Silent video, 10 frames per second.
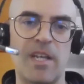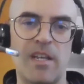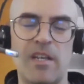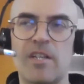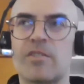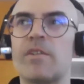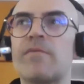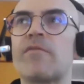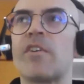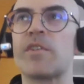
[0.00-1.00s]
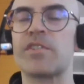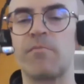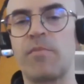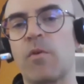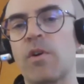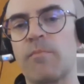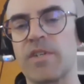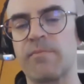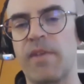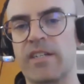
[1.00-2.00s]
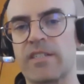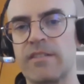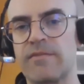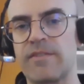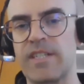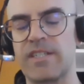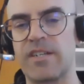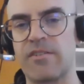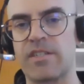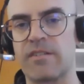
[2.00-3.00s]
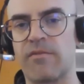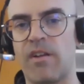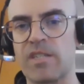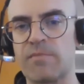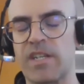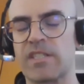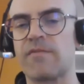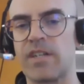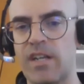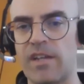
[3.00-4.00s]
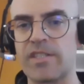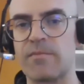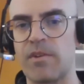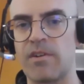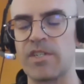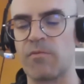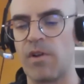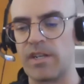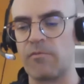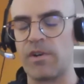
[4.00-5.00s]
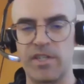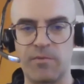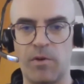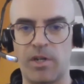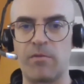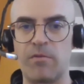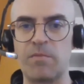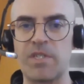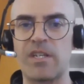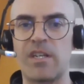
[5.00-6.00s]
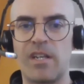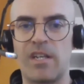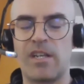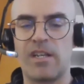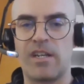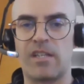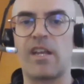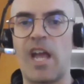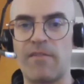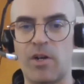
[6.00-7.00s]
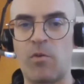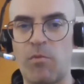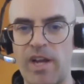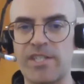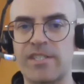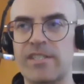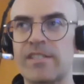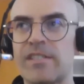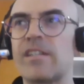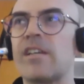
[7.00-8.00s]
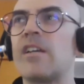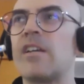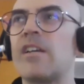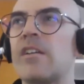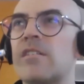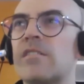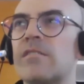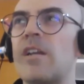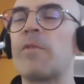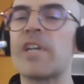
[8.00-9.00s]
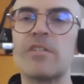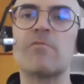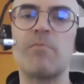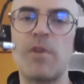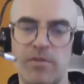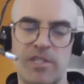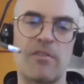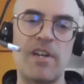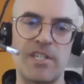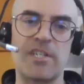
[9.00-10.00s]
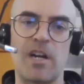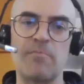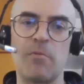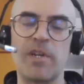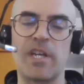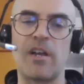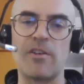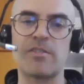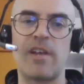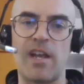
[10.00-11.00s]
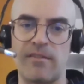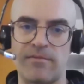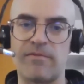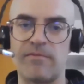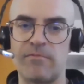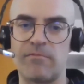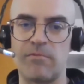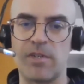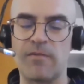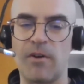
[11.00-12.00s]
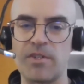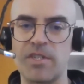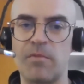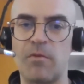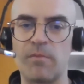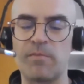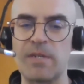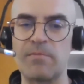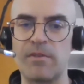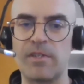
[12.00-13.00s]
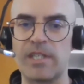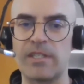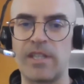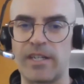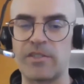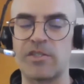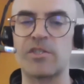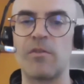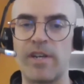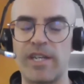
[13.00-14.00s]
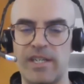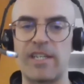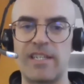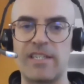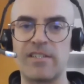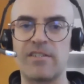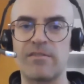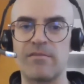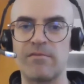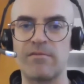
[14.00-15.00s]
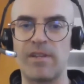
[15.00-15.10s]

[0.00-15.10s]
So even from a support perspective, it's interesting for us because if a customer is running one of these work groups and they have a question, yeah, we can do remote screen sharing, but we can also have one of our support people like join into